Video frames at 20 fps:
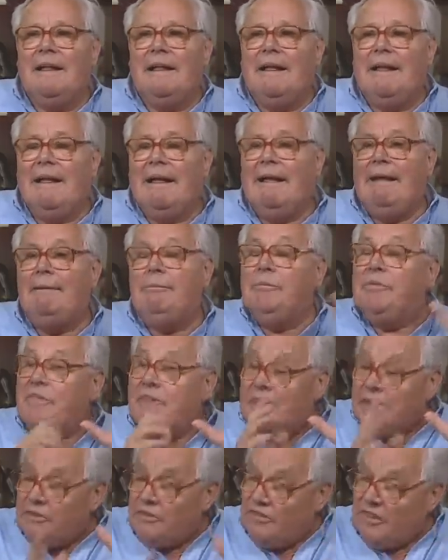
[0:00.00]
And
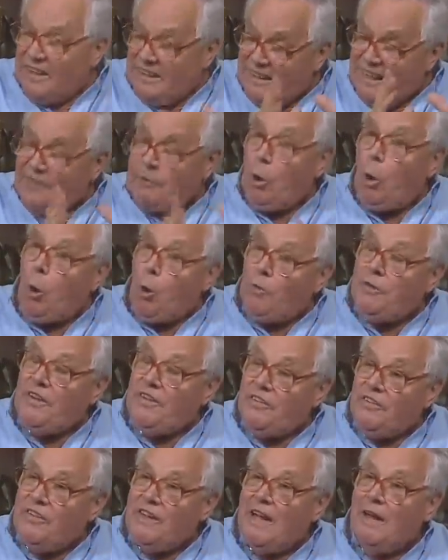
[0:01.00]
that's in that
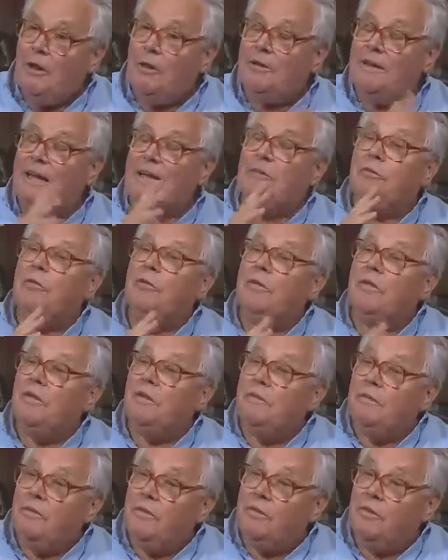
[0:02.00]
holding cell that
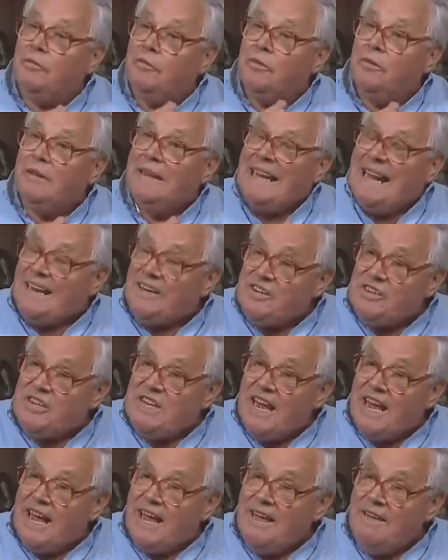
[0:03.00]
the next
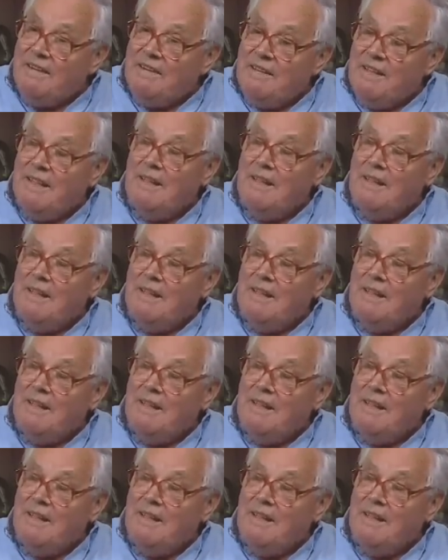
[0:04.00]
day,